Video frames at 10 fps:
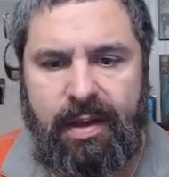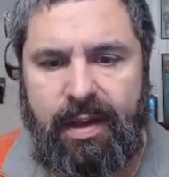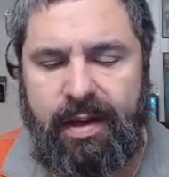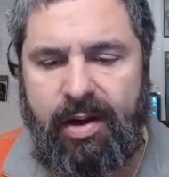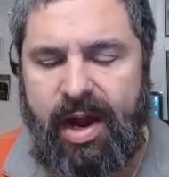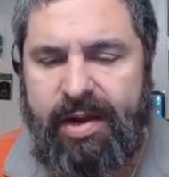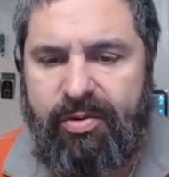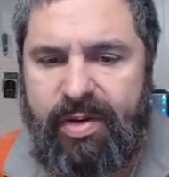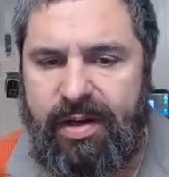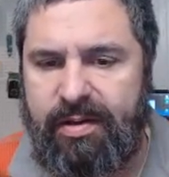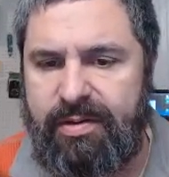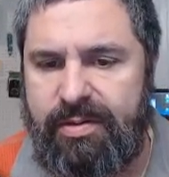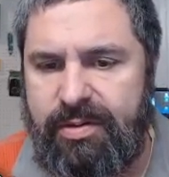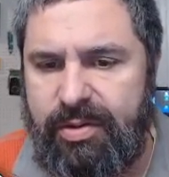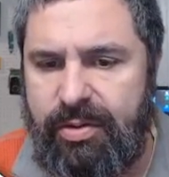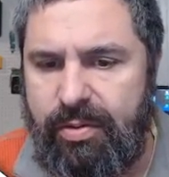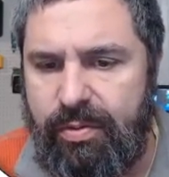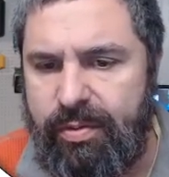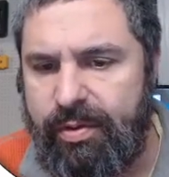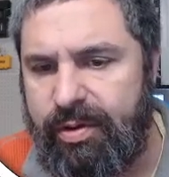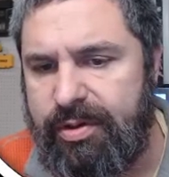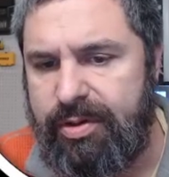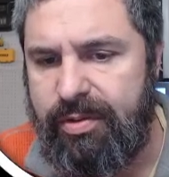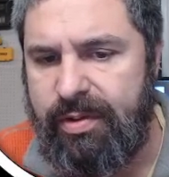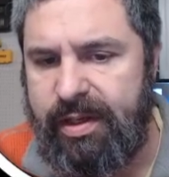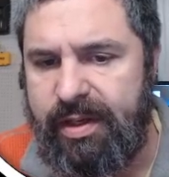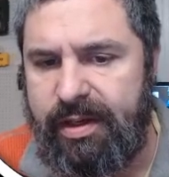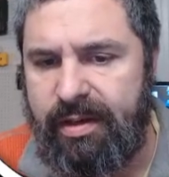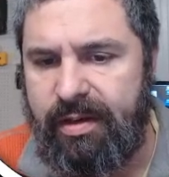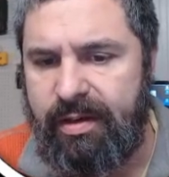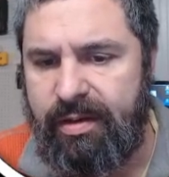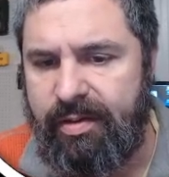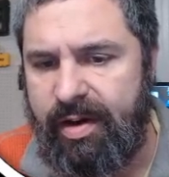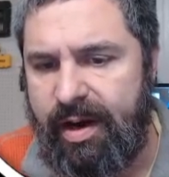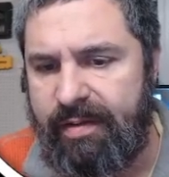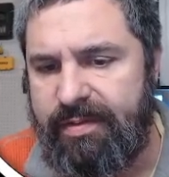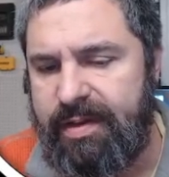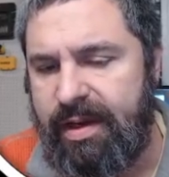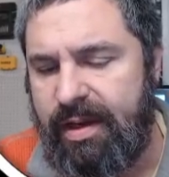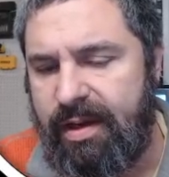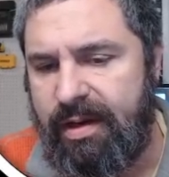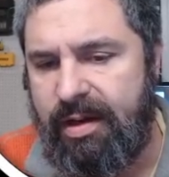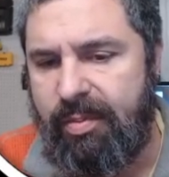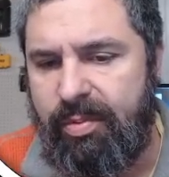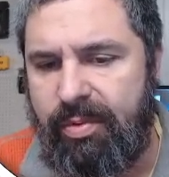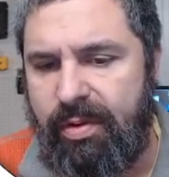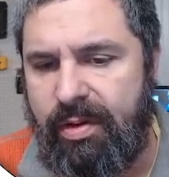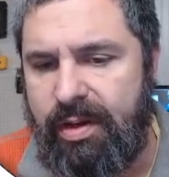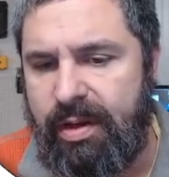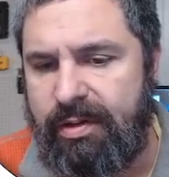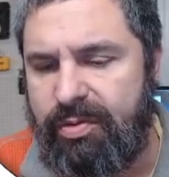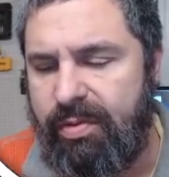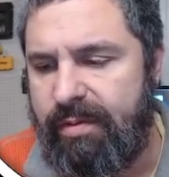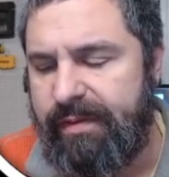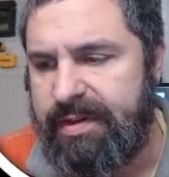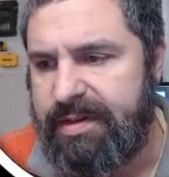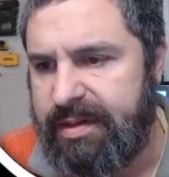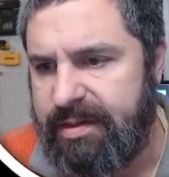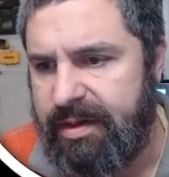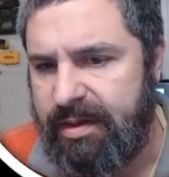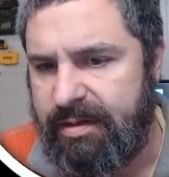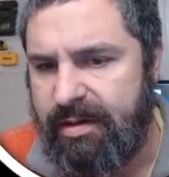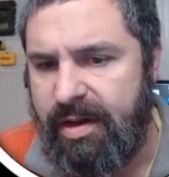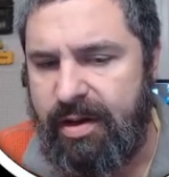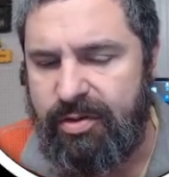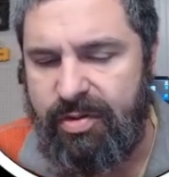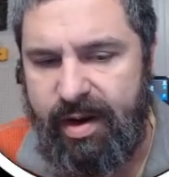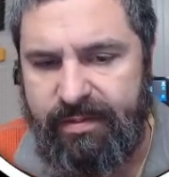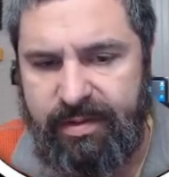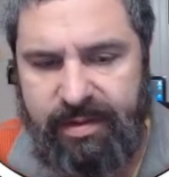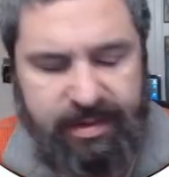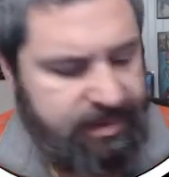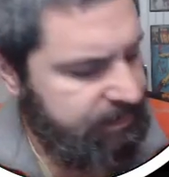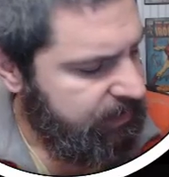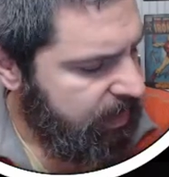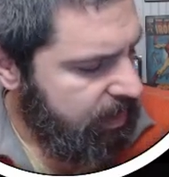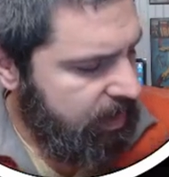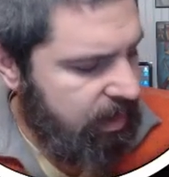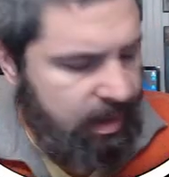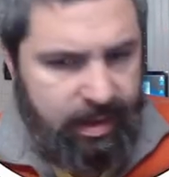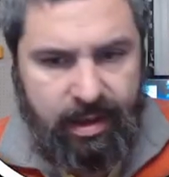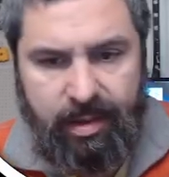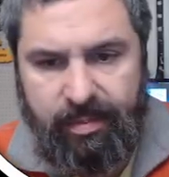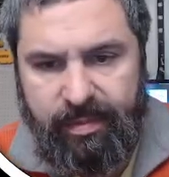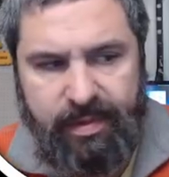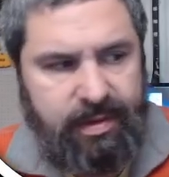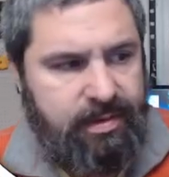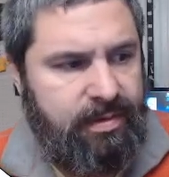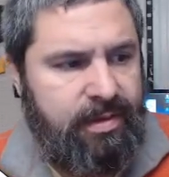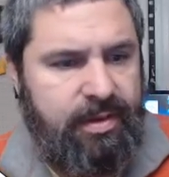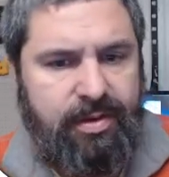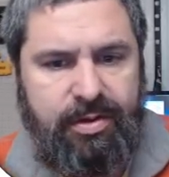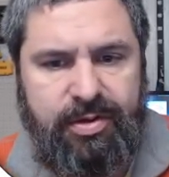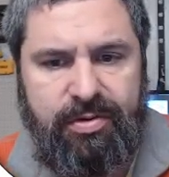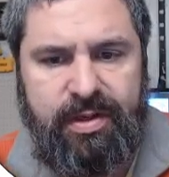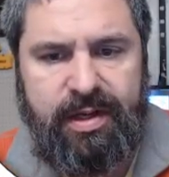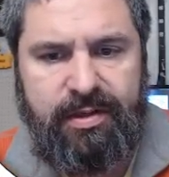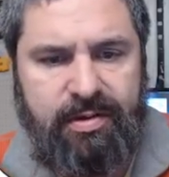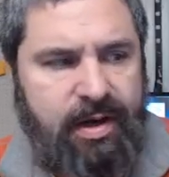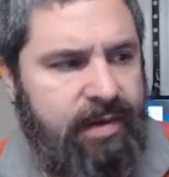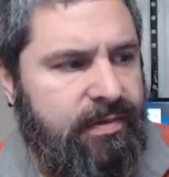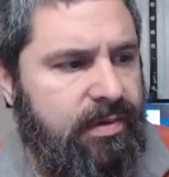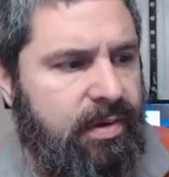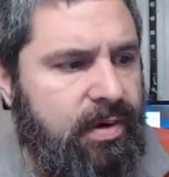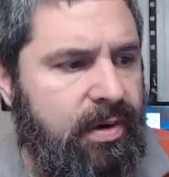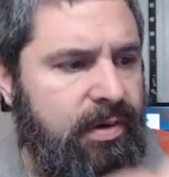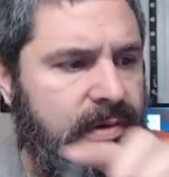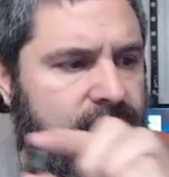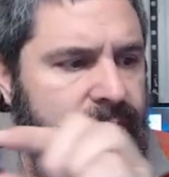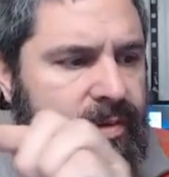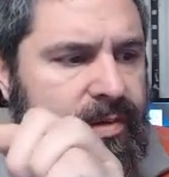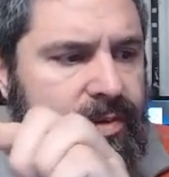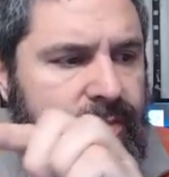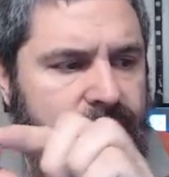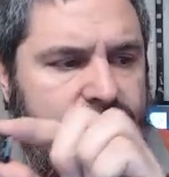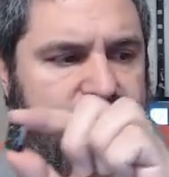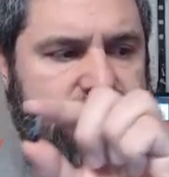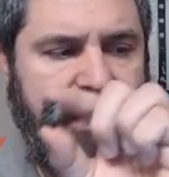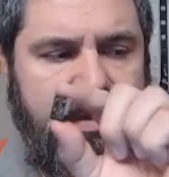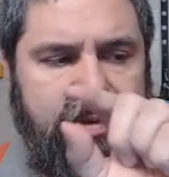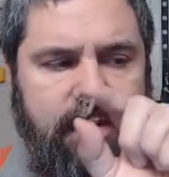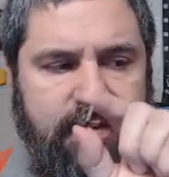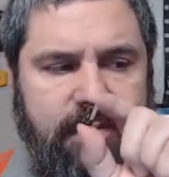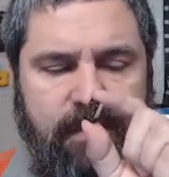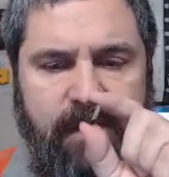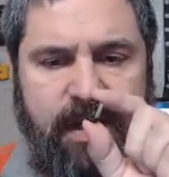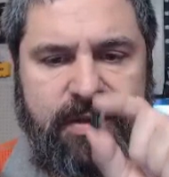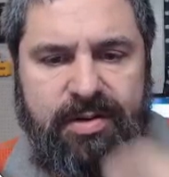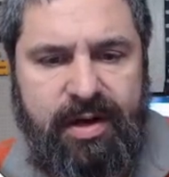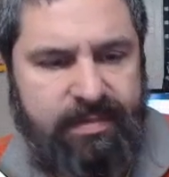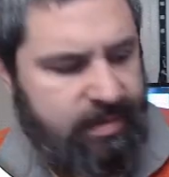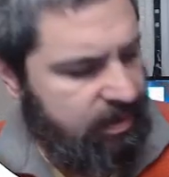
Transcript: Now I created two 32 gig drives and a couple 256 gig drives on this. The 32 gig drives are to represent these little flash drives,